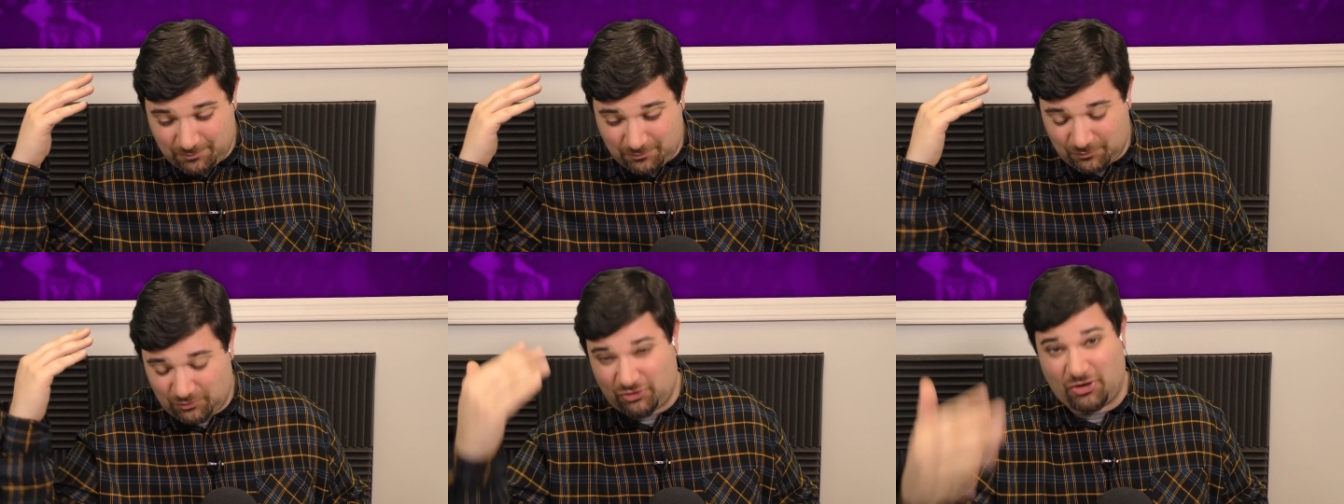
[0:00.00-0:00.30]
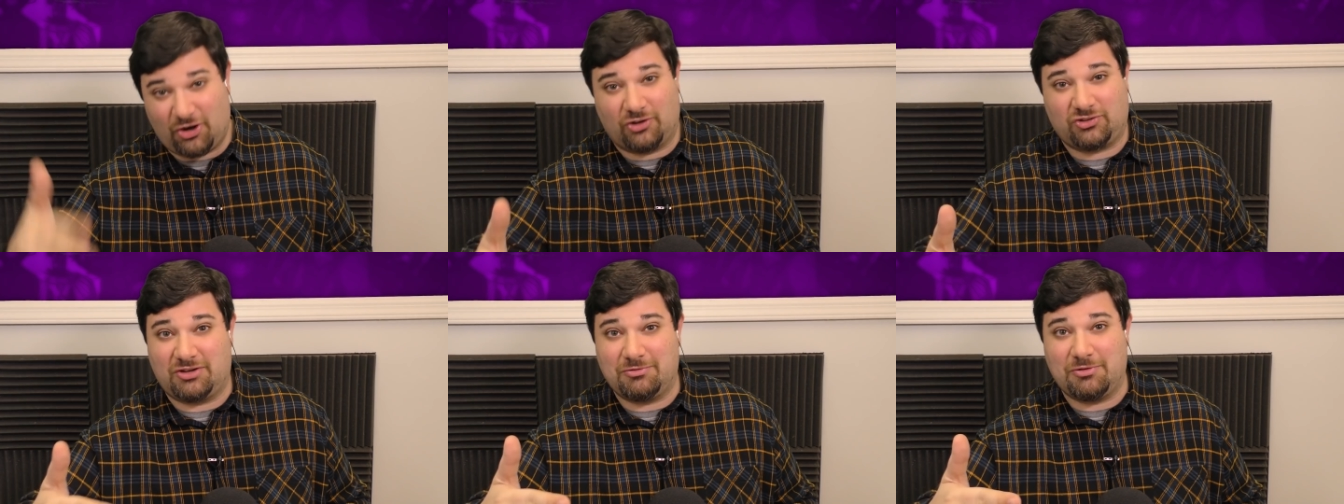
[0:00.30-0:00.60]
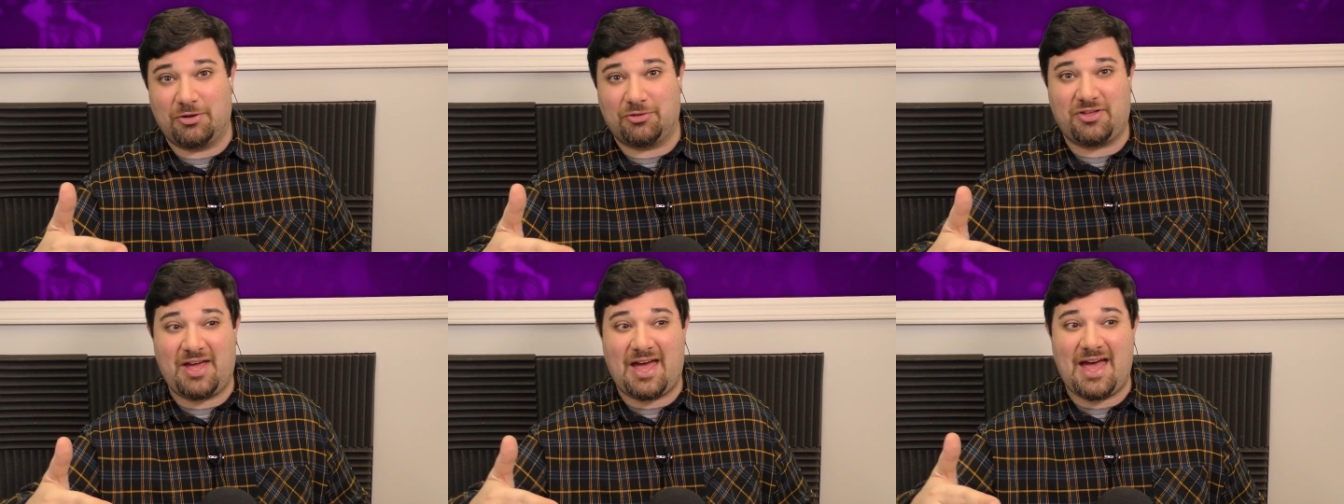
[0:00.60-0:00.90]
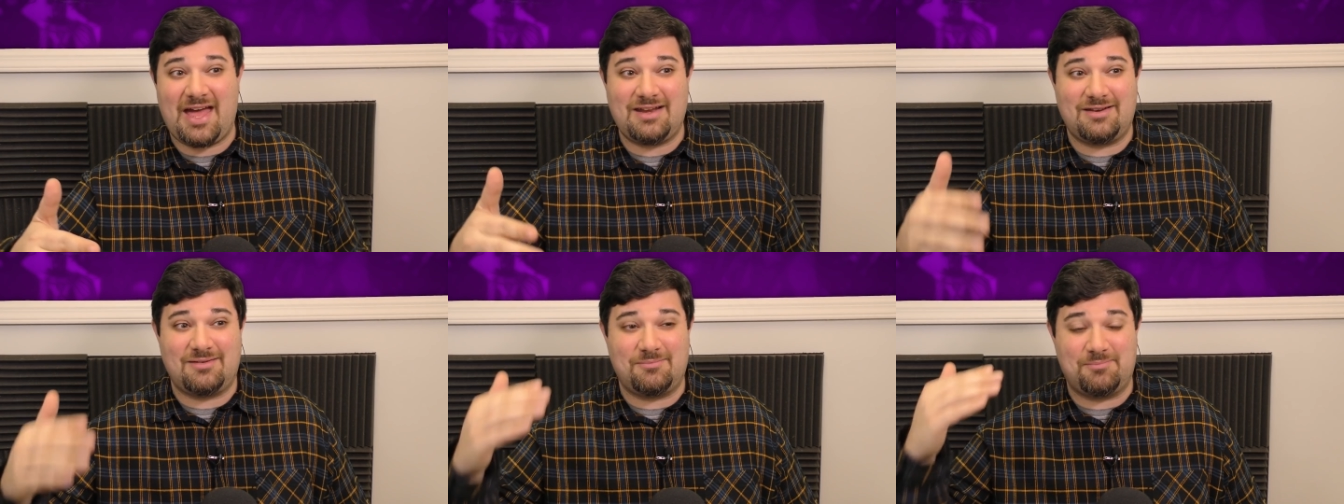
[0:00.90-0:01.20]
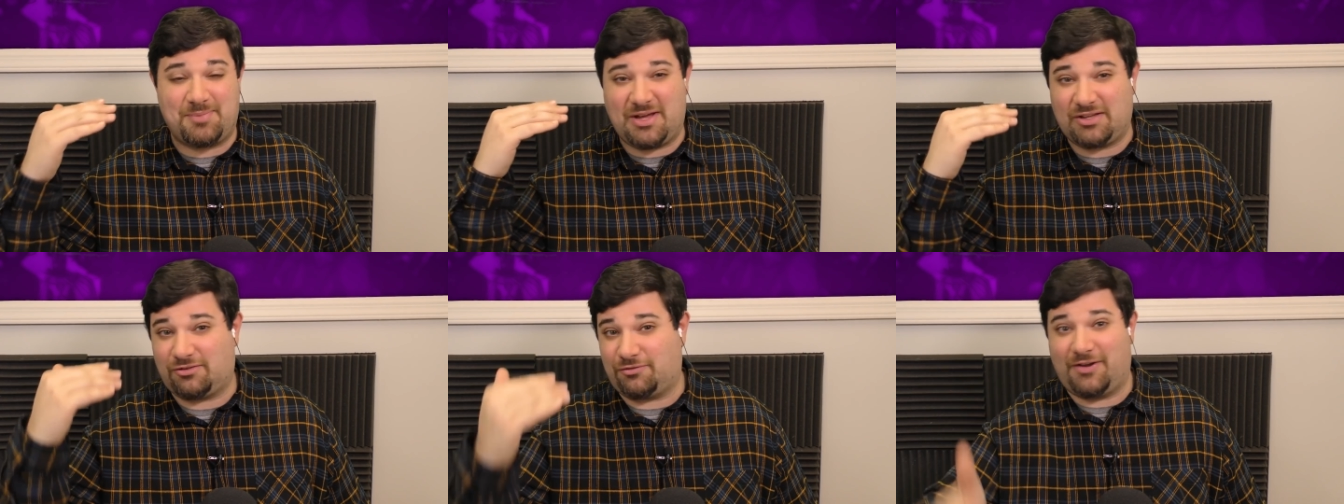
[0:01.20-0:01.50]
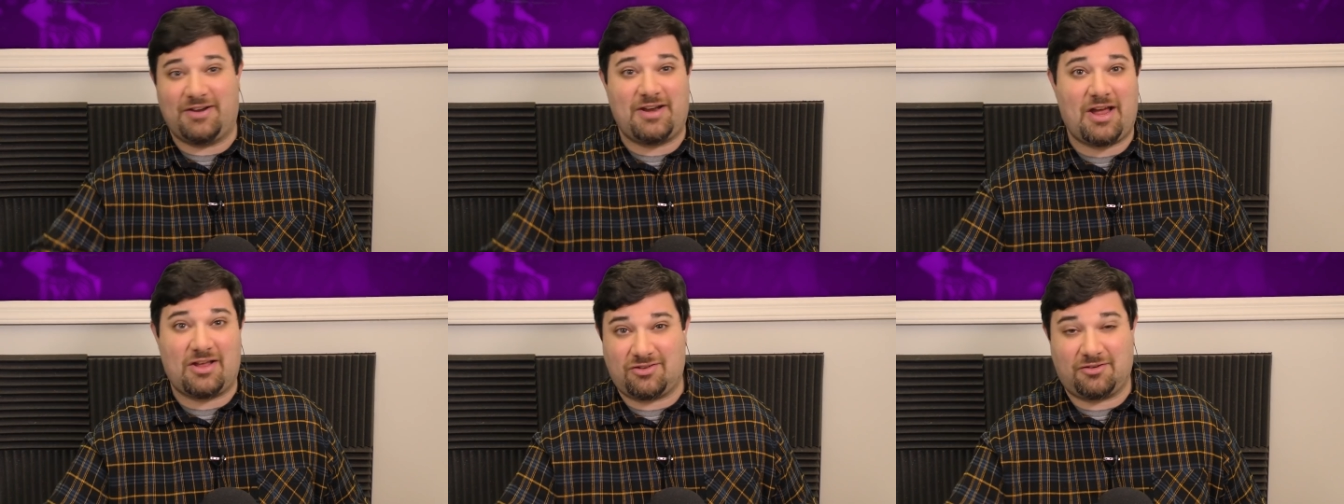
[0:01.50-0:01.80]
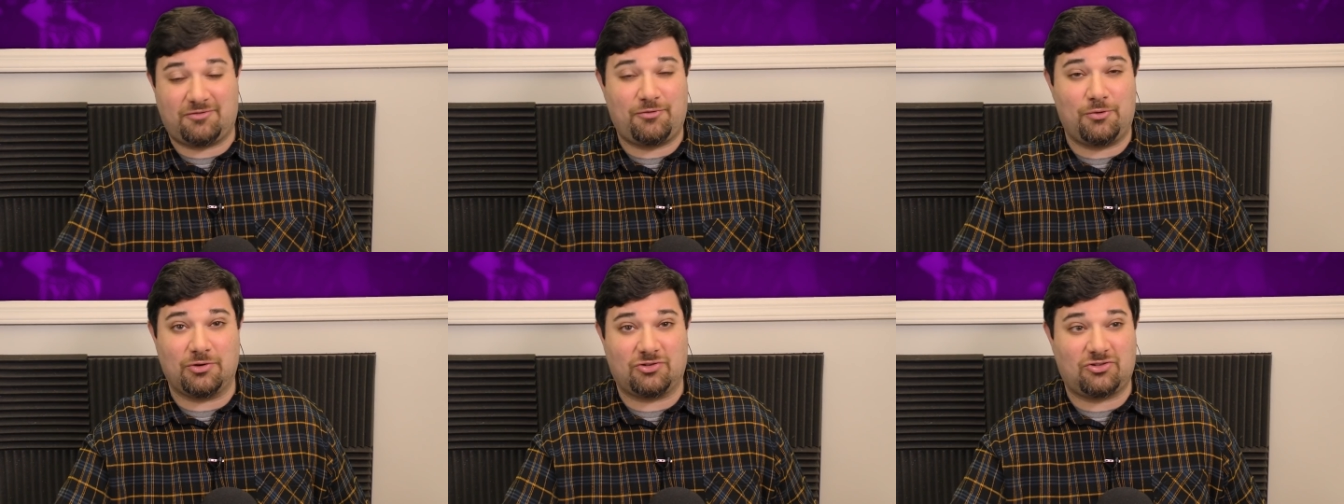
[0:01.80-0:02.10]
Zdarsky wrote that. Best
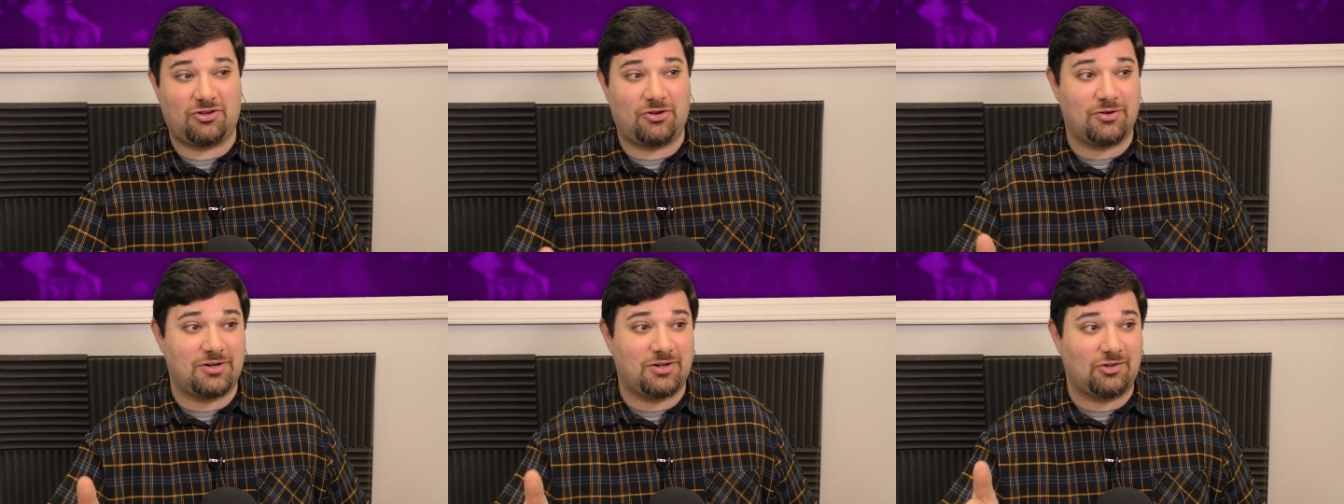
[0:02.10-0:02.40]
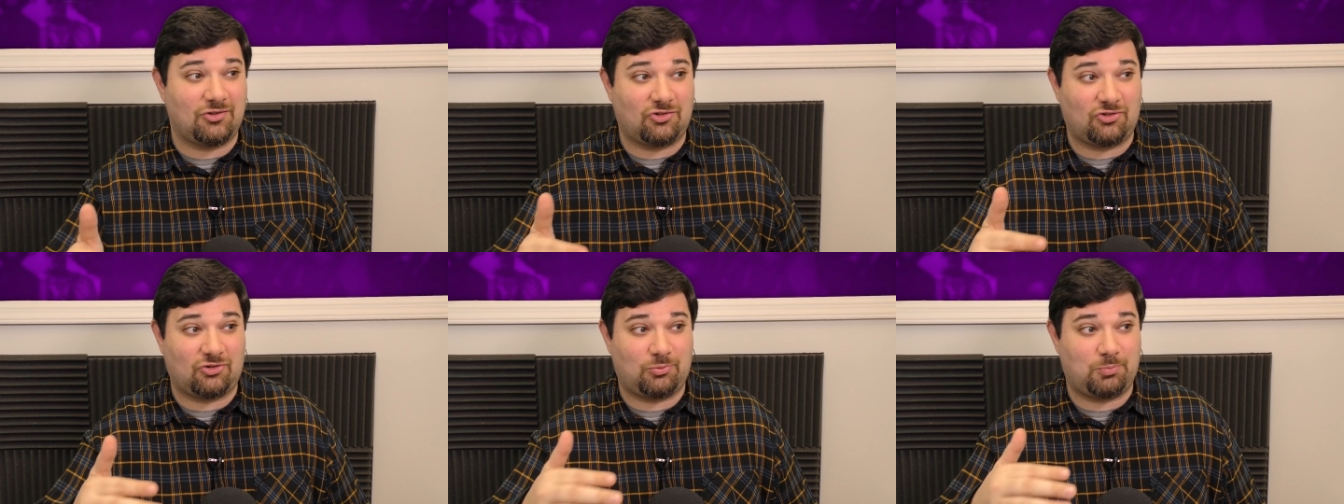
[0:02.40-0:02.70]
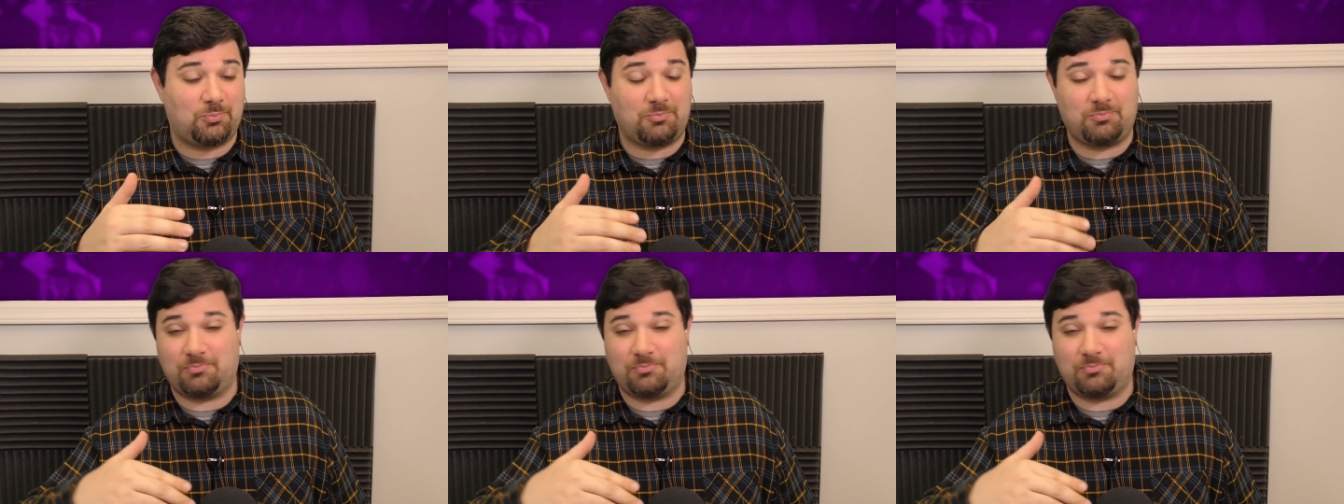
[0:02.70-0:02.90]
Fantastic Four series,